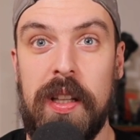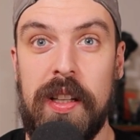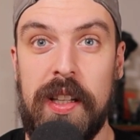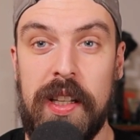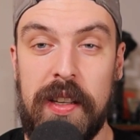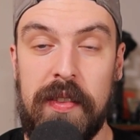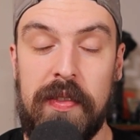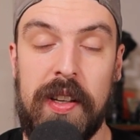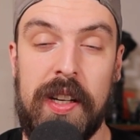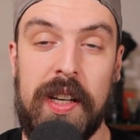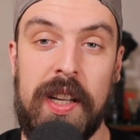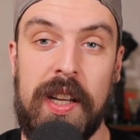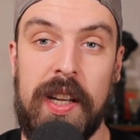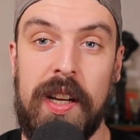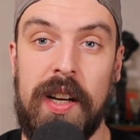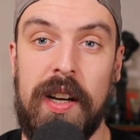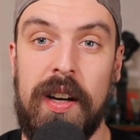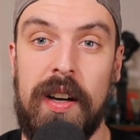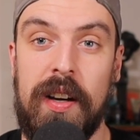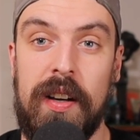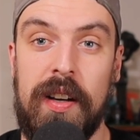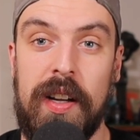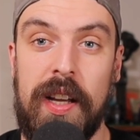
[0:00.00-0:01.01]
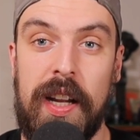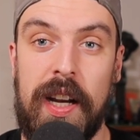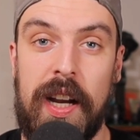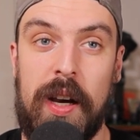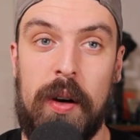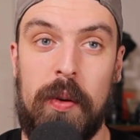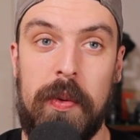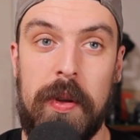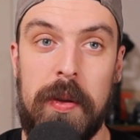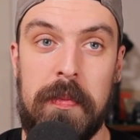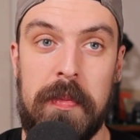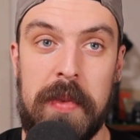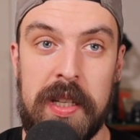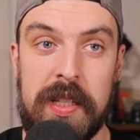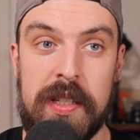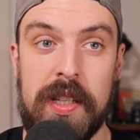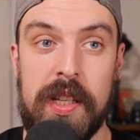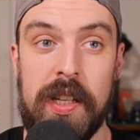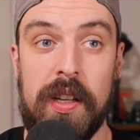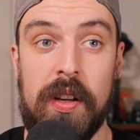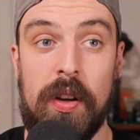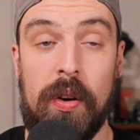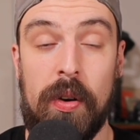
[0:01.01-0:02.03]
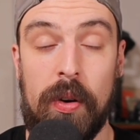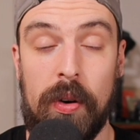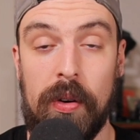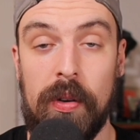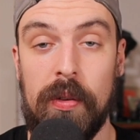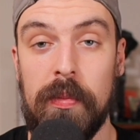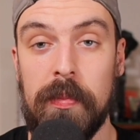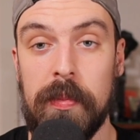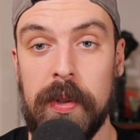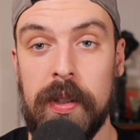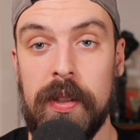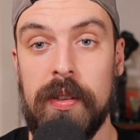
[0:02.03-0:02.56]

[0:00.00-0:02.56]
leaving here and I will be missing home.